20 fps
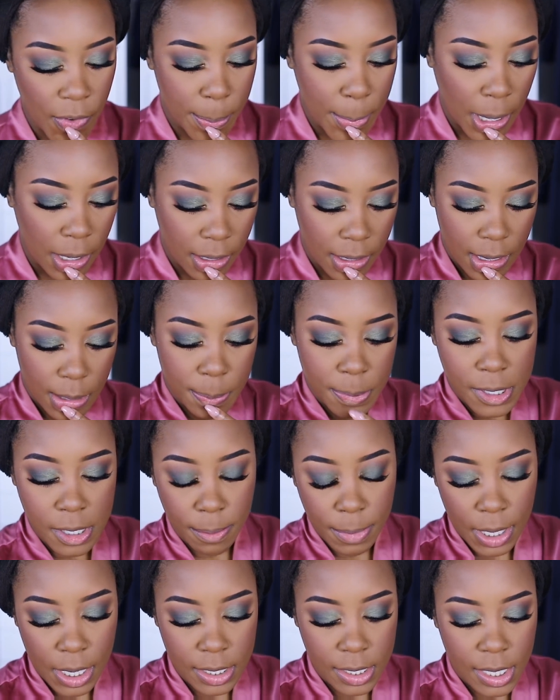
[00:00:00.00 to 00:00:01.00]
for my lips,
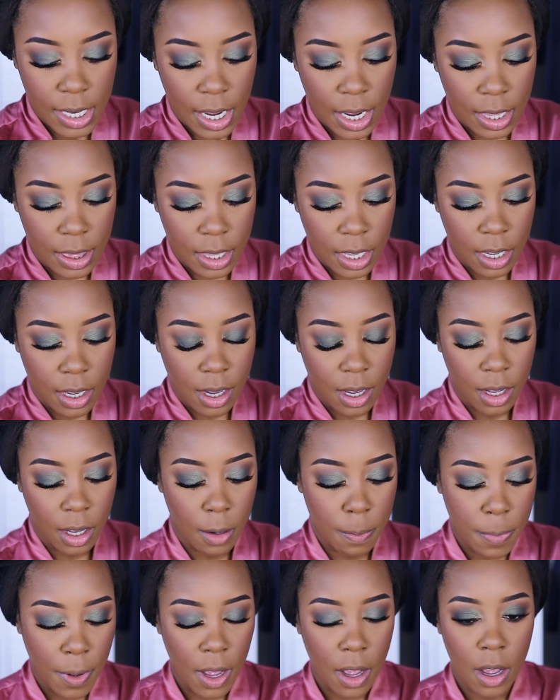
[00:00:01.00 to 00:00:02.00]
I'm gonna take the
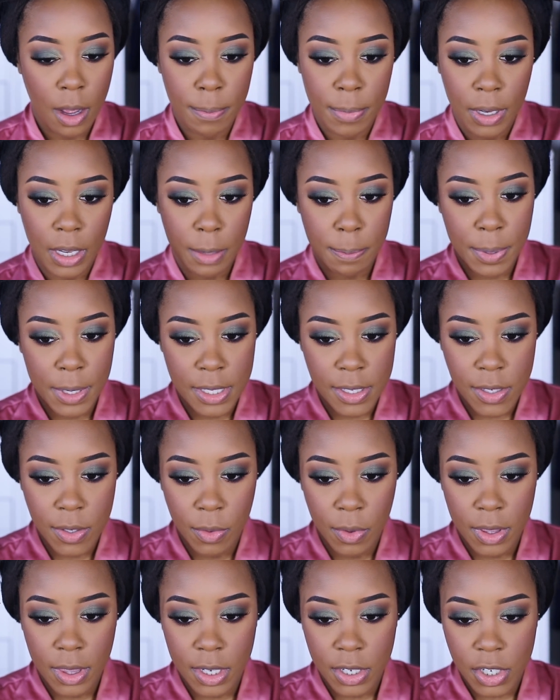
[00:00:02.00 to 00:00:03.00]
ColourPop lip
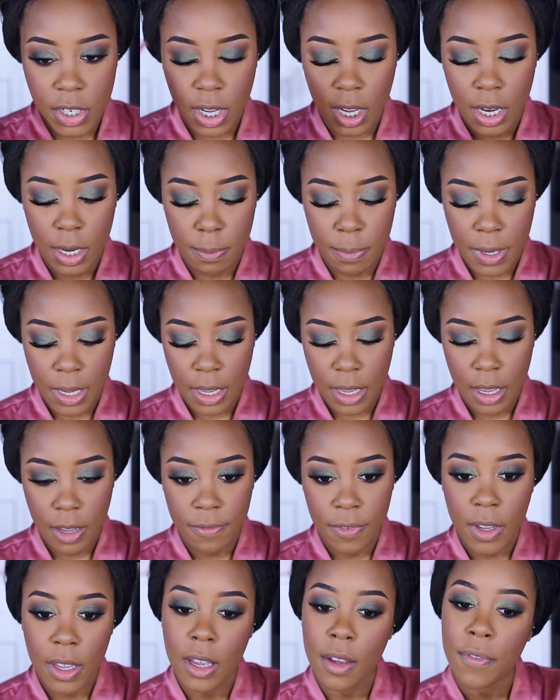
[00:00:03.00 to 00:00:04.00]
pencil in the shade
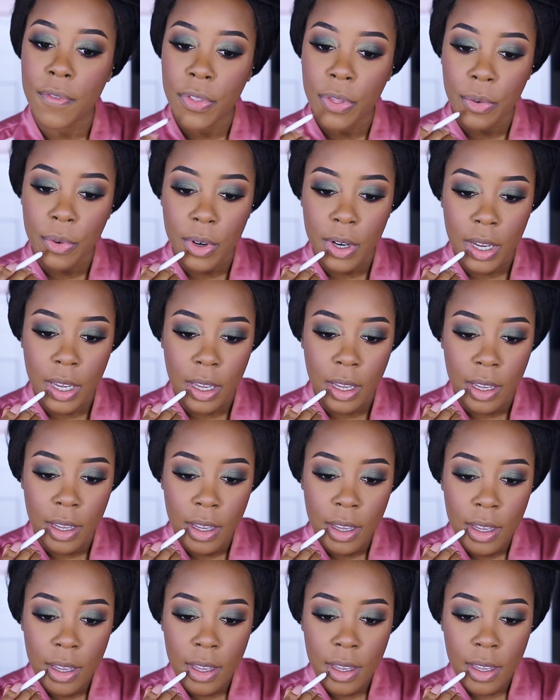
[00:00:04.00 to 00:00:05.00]
BFF3
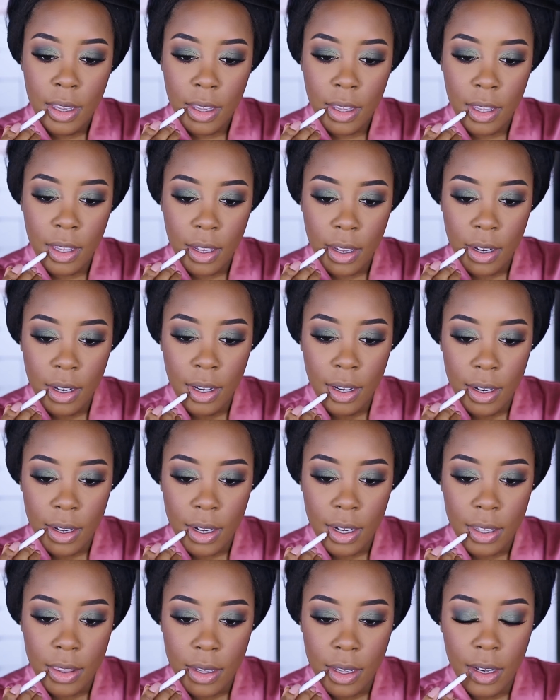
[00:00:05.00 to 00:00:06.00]
and
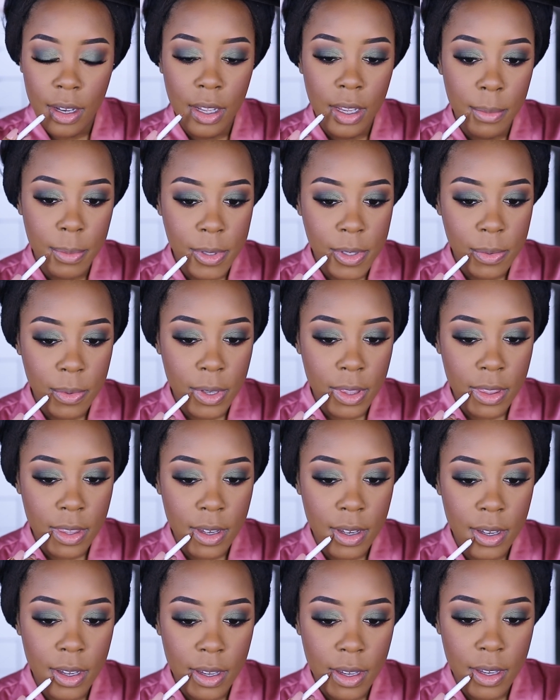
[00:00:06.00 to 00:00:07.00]
line the lips with
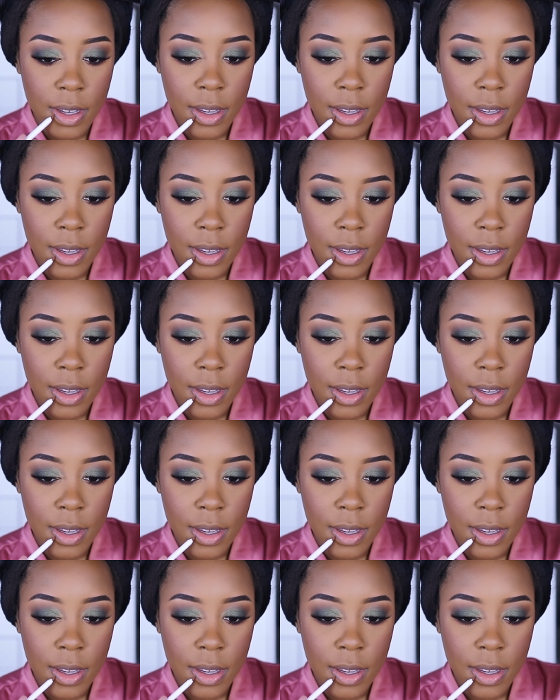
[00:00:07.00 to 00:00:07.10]
it.